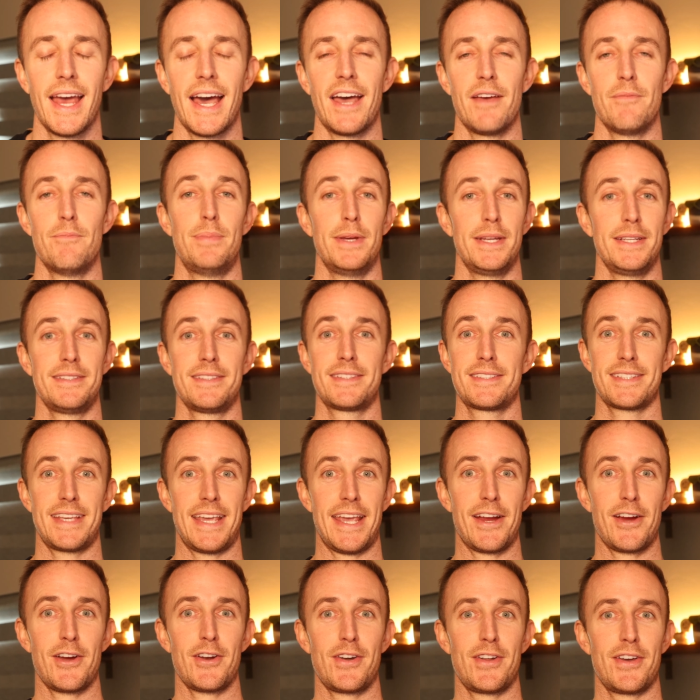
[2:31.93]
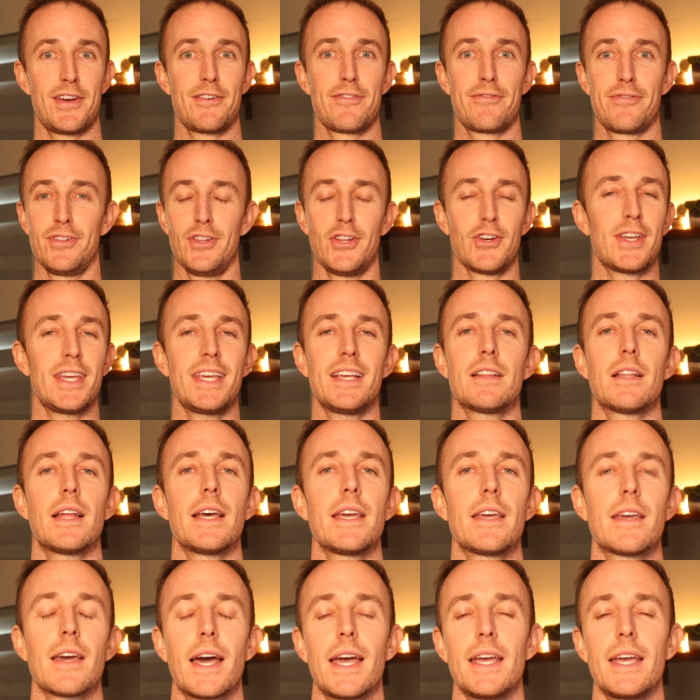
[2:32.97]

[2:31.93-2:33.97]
I've been scared of looking like